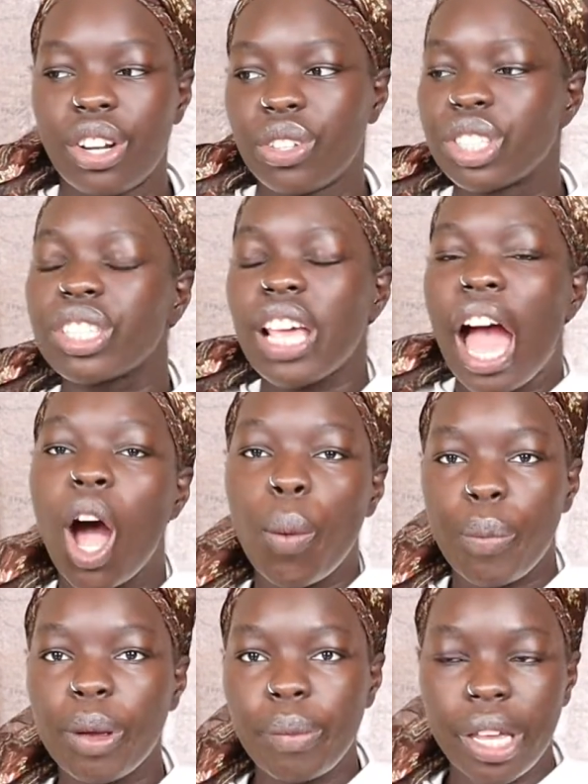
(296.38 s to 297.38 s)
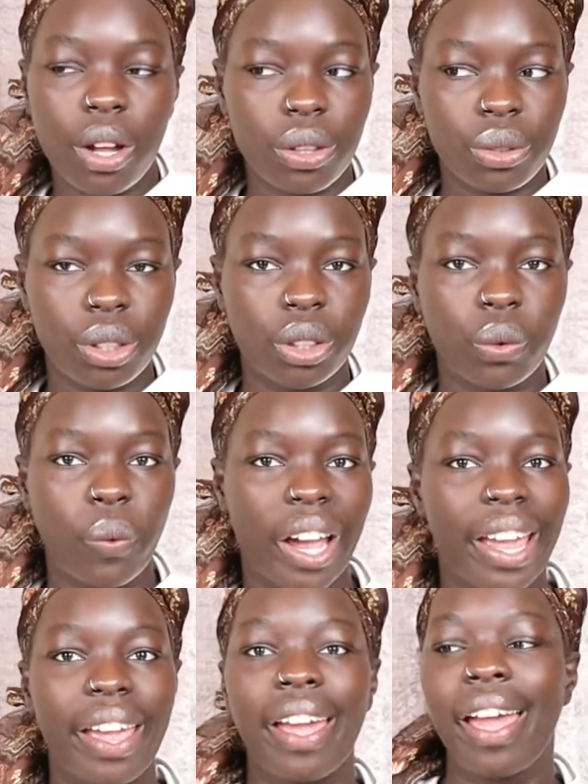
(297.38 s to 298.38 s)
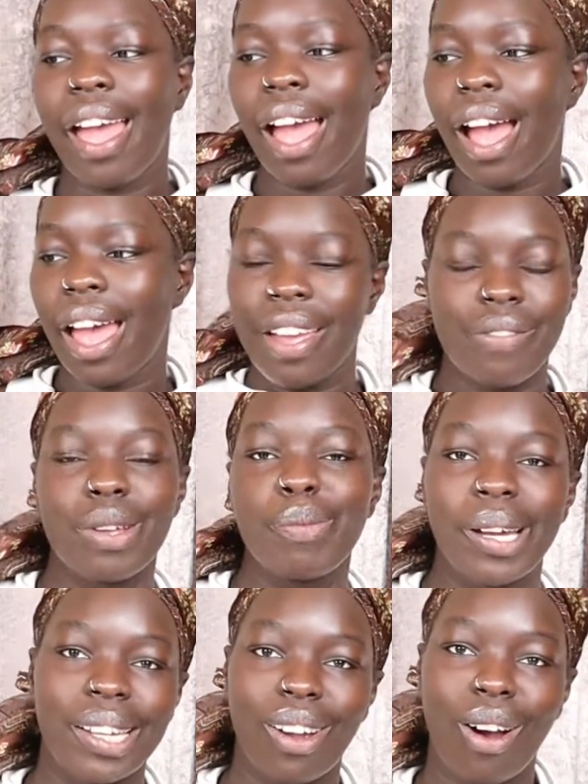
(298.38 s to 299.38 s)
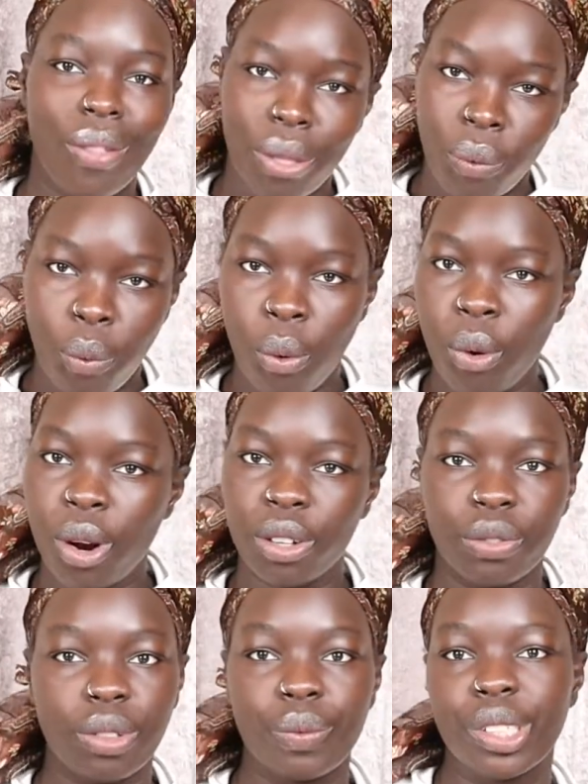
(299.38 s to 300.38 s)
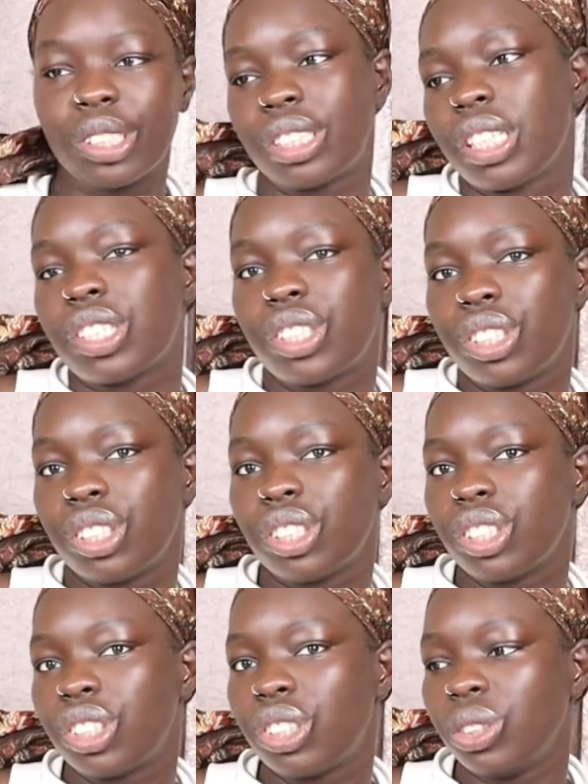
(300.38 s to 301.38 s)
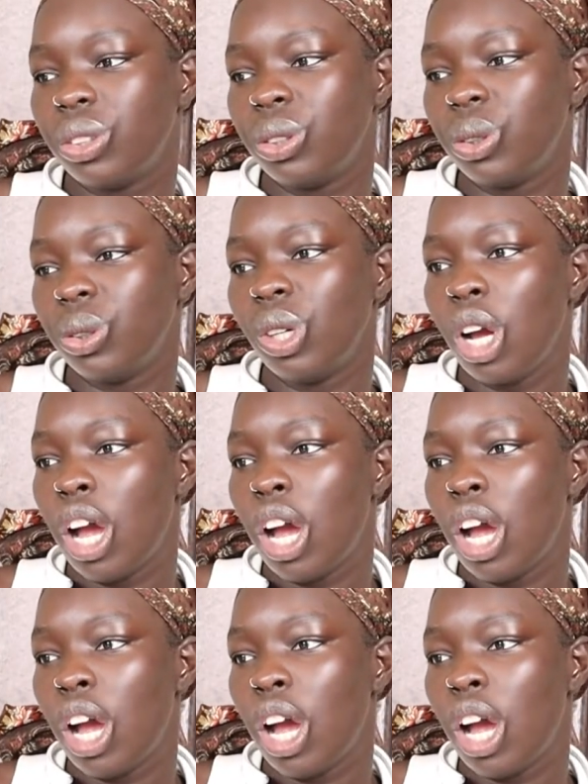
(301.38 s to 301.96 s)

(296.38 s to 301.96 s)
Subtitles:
just helping me out throughout the way. everybody on the ward, from your sisters to